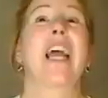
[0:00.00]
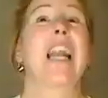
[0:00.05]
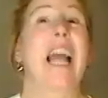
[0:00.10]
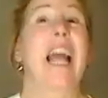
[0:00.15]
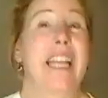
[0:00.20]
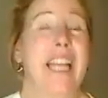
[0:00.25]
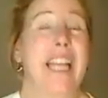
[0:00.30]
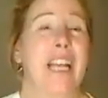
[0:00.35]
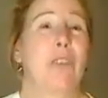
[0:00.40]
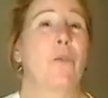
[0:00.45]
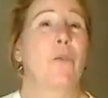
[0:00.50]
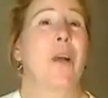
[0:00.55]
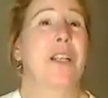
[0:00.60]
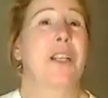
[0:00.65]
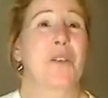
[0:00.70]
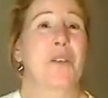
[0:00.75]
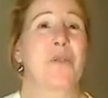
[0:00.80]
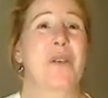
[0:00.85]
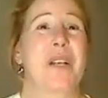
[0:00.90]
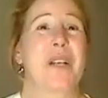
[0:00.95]
I can't wait
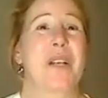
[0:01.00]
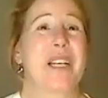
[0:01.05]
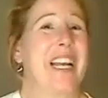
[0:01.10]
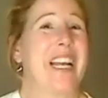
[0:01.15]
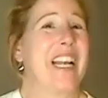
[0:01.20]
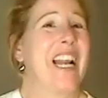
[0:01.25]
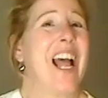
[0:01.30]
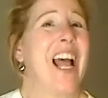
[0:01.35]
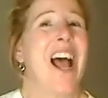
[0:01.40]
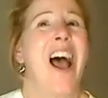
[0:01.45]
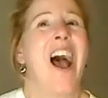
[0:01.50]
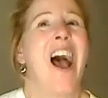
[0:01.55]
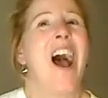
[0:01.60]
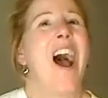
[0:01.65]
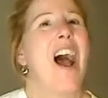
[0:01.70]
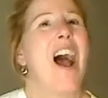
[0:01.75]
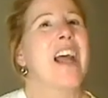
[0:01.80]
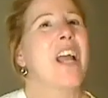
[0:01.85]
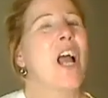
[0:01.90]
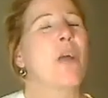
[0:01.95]
to read it.
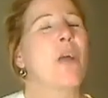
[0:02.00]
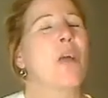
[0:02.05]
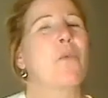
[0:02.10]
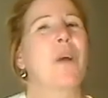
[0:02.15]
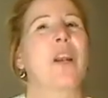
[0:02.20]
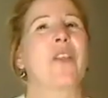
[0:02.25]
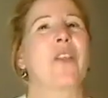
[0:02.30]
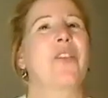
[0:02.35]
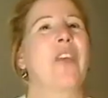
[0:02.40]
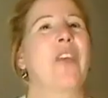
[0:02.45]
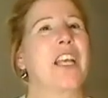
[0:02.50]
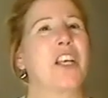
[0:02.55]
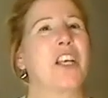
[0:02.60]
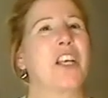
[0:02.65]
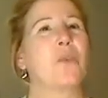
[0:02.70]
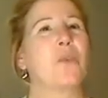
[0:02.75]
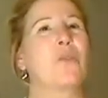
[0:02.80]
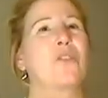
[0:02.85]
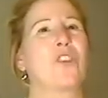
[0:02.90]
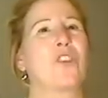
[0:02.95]
I want to thank
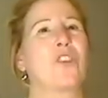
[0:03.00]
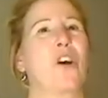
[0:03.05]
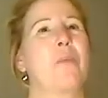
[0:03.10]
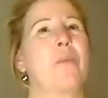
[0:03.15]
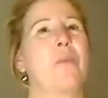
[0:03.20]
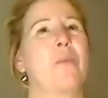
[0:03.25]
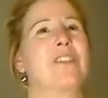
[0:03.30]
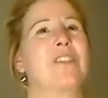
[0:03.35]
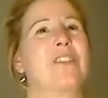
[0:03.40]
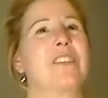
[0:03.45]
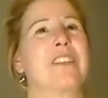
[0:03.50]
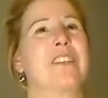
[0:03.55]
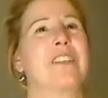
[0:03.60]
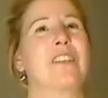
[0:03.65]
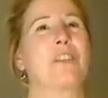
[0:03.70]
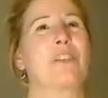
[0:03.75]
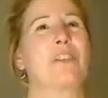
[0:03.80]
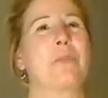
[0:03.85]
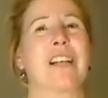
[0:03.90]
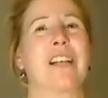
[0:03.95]
you so much. This
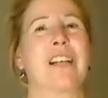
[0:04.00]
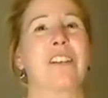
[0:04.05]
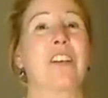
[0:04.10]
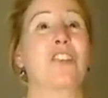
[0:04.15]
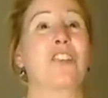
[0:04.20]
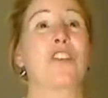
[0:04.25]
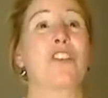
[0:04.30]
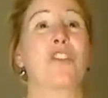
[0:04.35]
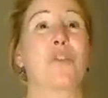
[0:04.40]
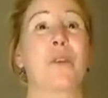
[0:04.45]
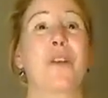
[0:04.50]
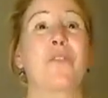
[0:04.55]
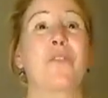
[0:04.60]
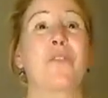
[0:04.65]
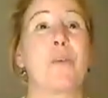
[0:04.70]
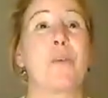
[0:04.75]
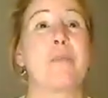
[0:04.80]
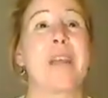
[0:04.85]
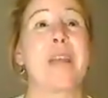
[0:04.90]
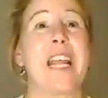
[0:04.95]
has been such a
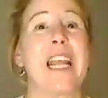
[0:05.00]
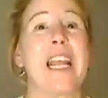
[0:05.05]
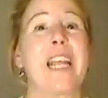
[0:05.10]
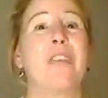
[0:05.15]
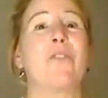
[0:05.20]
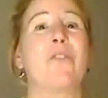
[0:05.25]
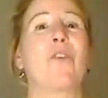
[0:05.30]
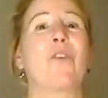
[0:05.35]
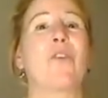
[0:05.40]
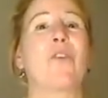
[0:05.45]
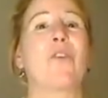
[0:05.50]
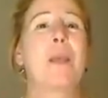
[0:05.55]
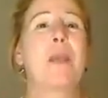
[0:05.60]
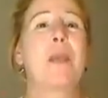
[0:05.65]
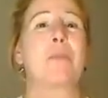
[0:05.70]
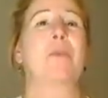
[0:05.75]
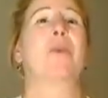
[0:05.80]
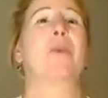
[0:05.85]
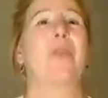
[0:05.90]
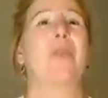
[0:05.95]
treat for me, for the
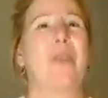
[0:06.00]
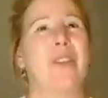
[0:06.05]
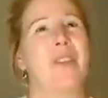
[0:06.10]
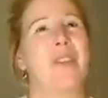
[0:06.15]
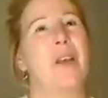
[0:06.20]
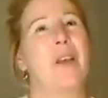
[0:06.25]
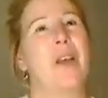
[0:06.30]
people who are in the